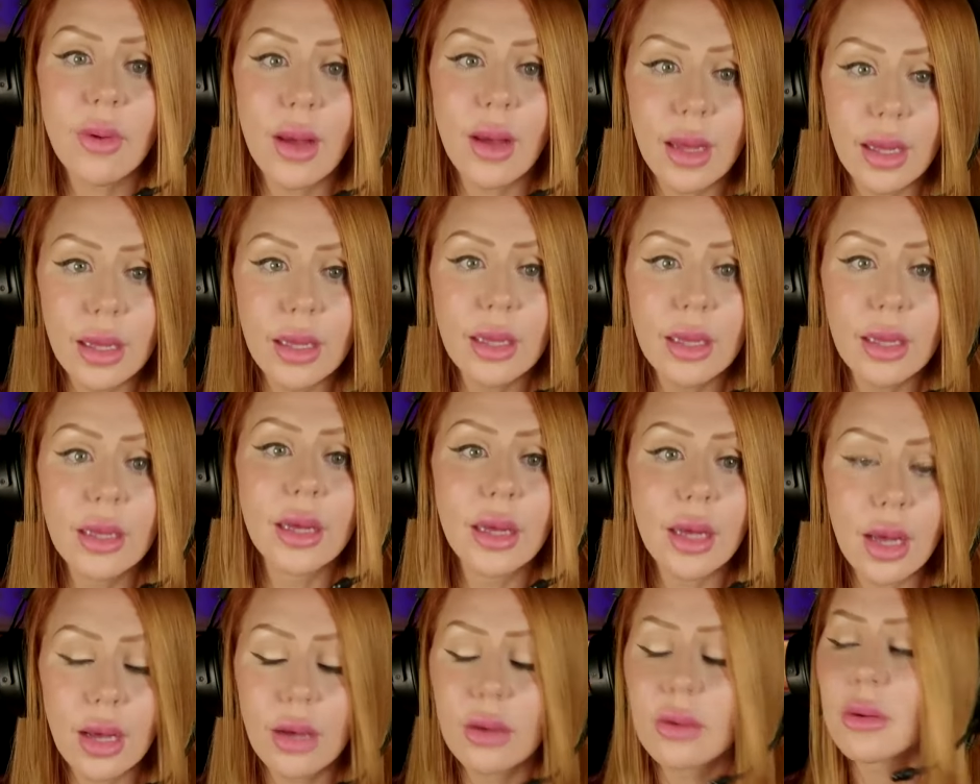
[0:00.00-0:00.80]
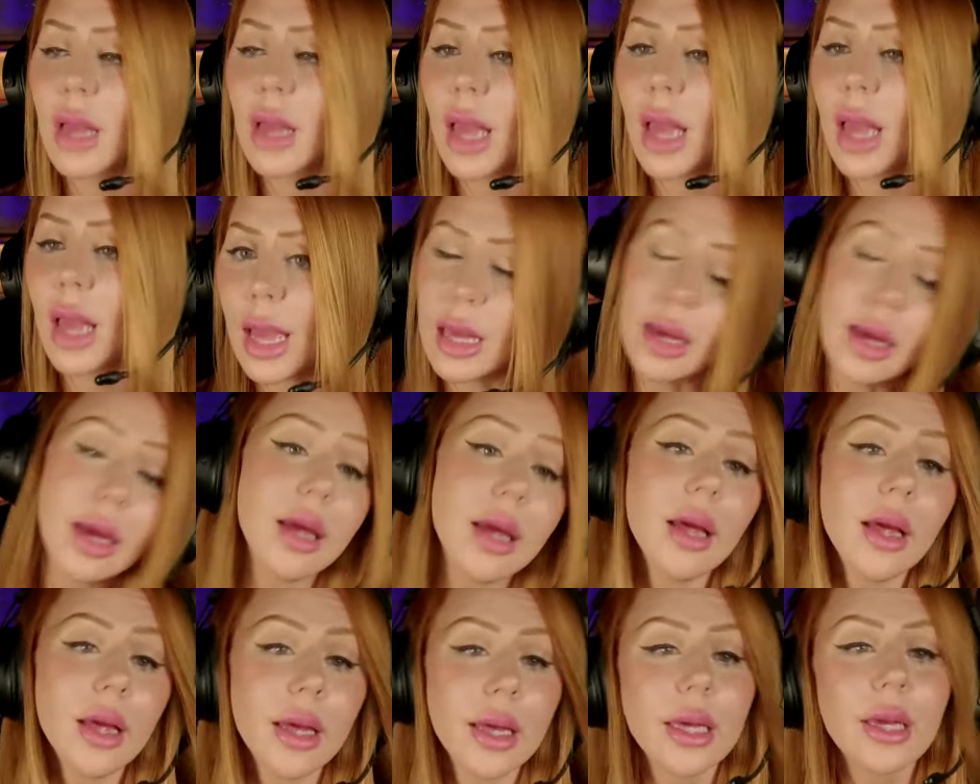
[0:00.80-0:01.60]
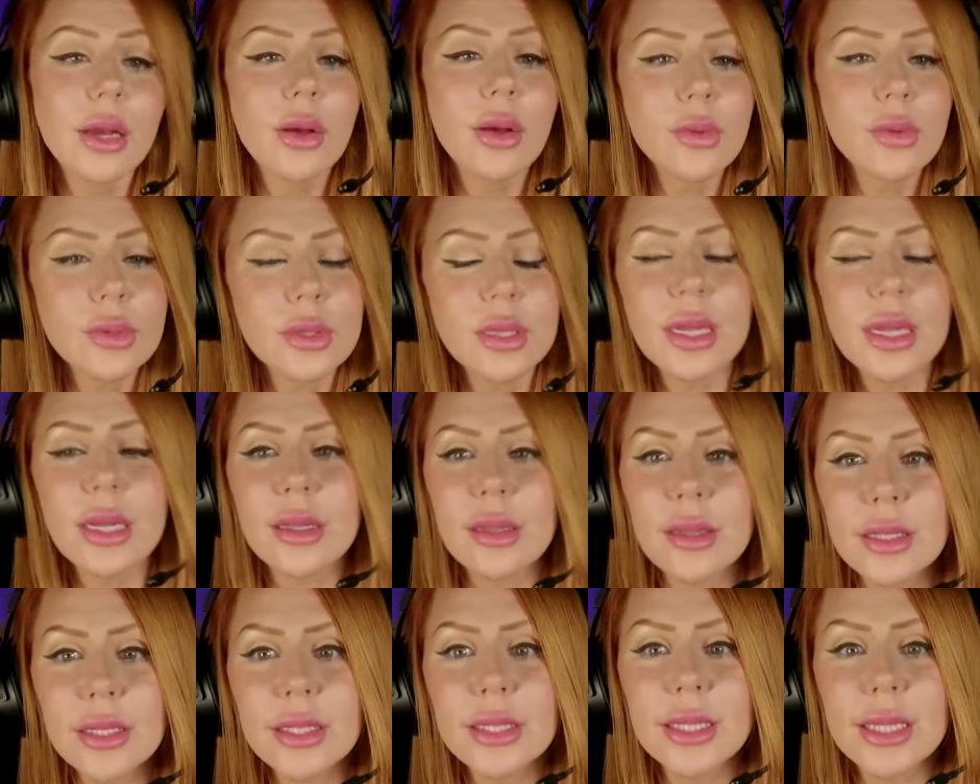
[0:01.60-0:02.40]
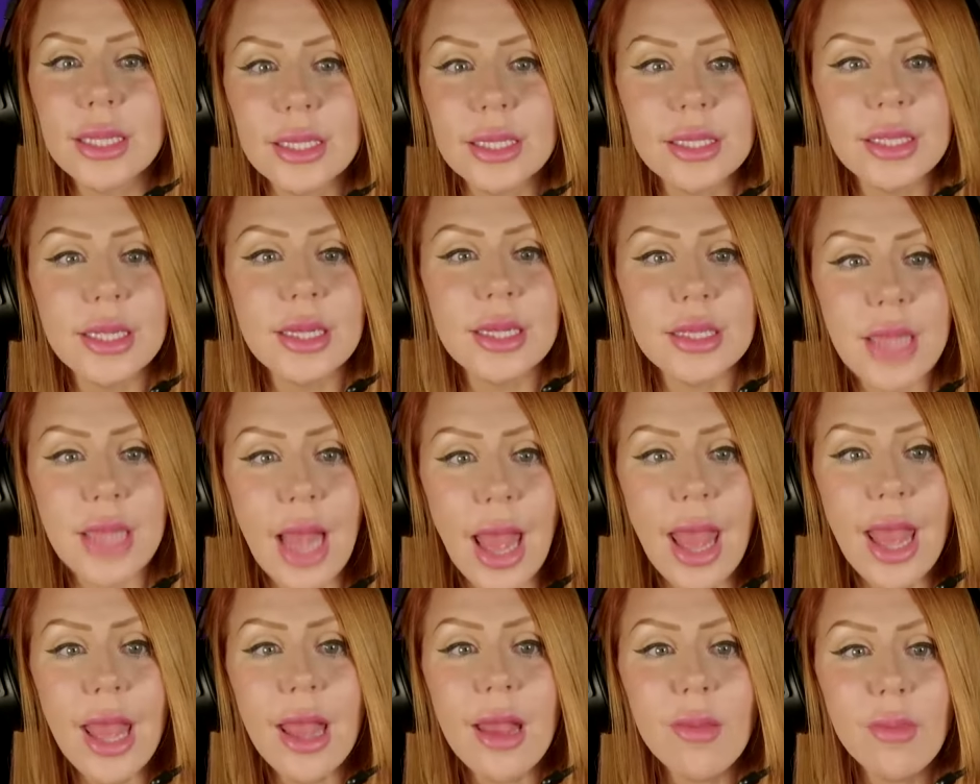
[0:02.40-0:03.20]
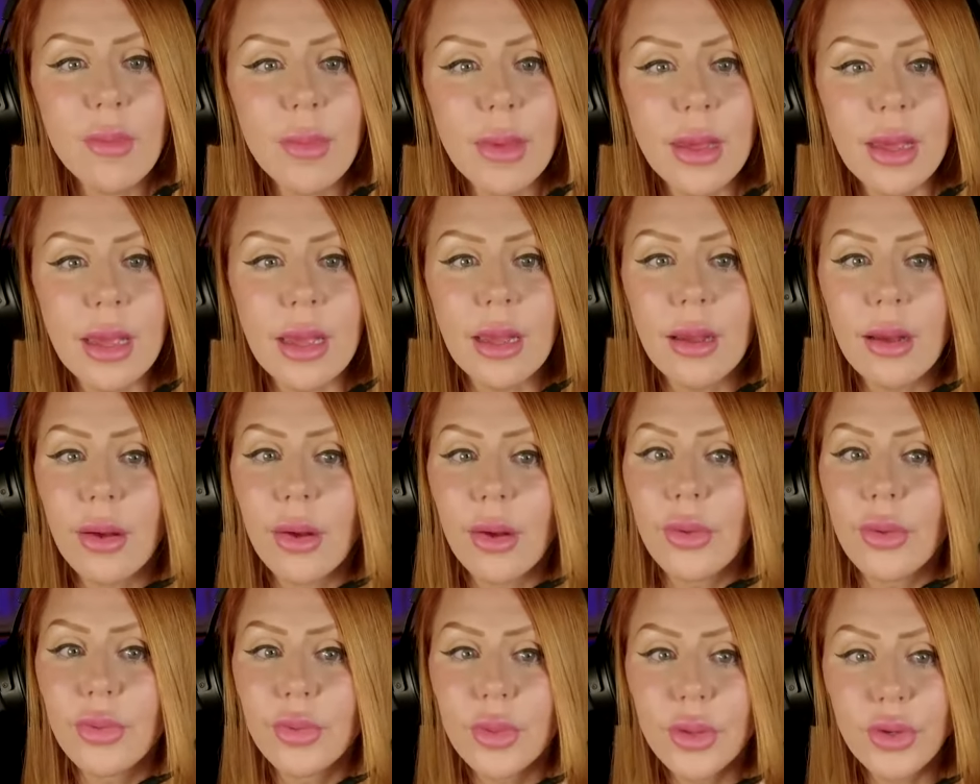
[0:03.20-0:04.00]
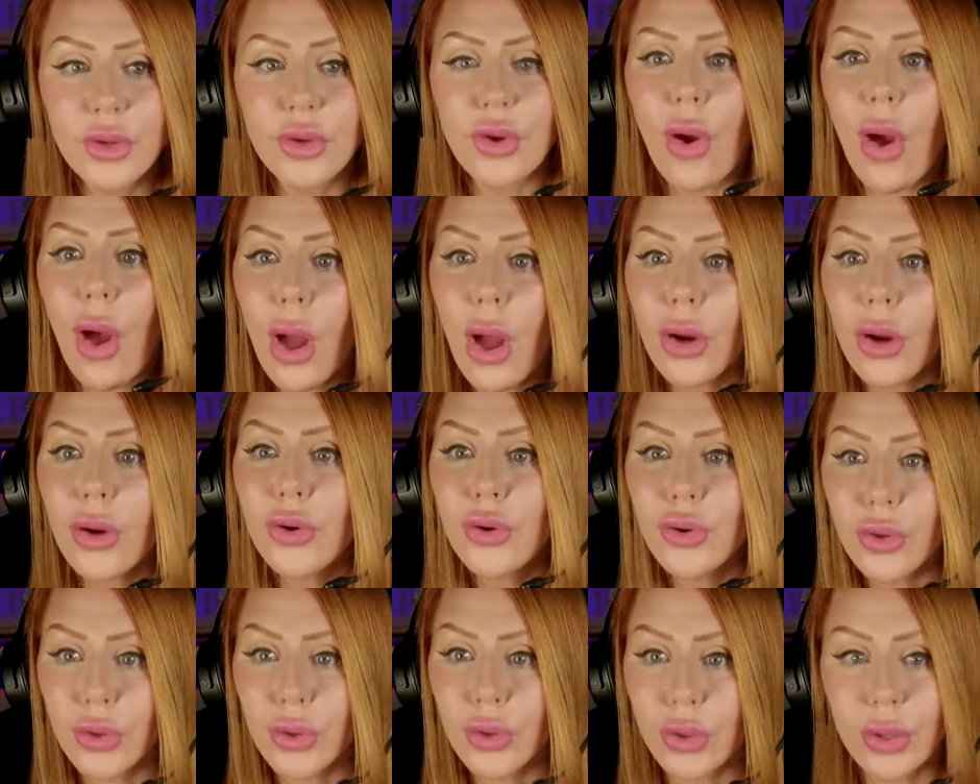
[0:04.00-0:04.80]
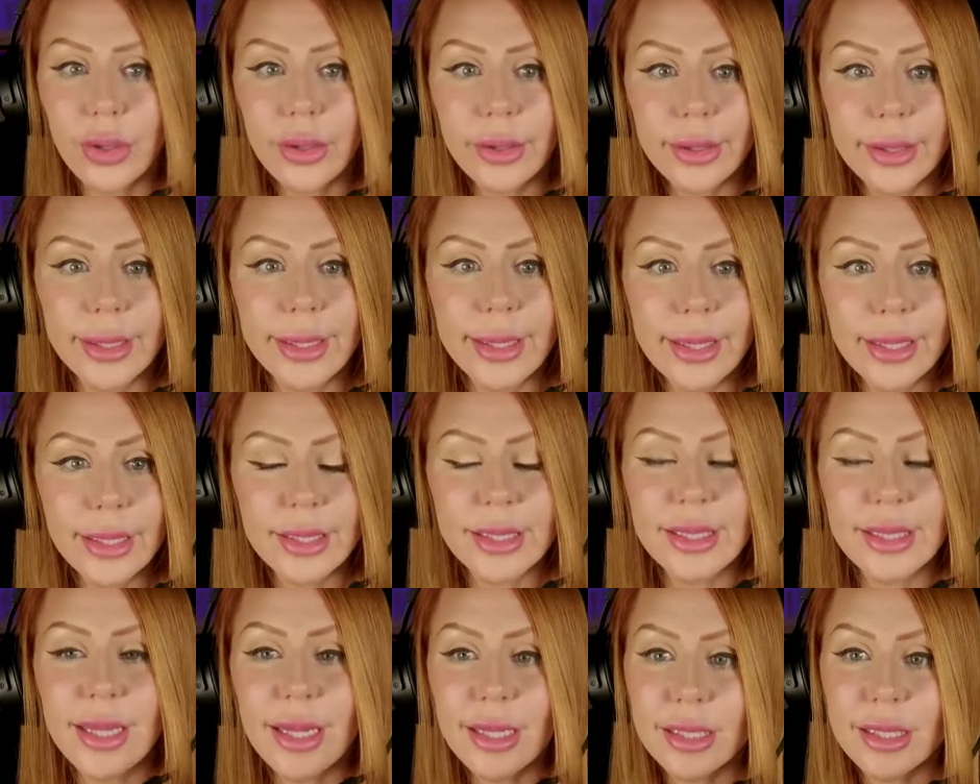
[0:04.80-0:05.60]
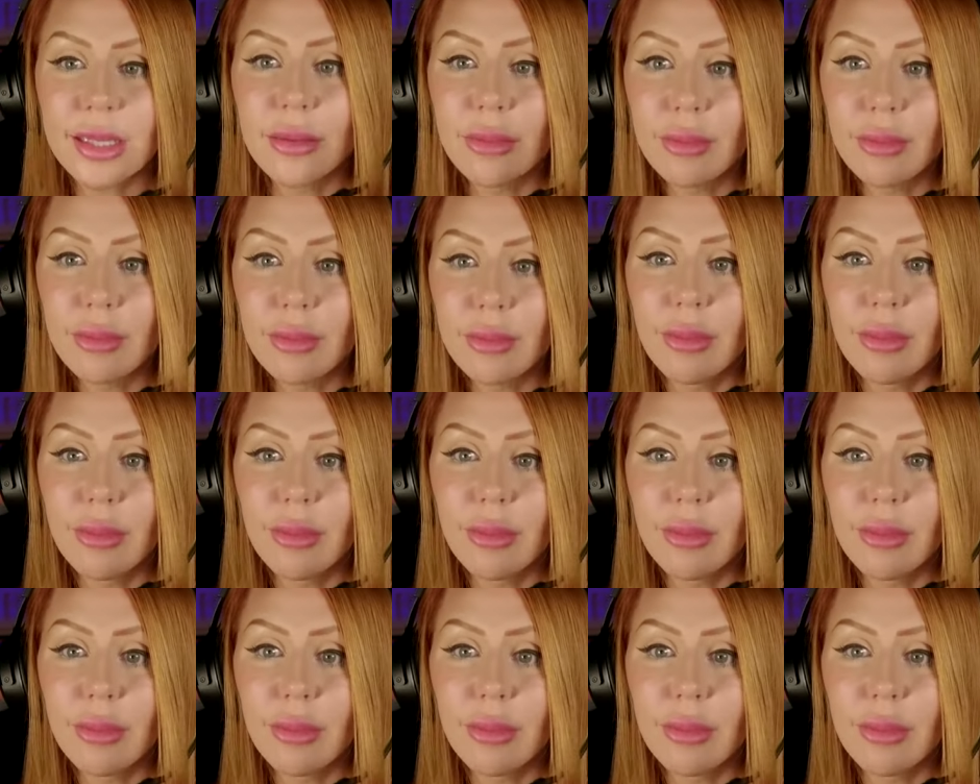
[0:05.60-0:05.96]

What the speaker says: why. Okay. He goes like this. He says, Amy, the doctor. He says,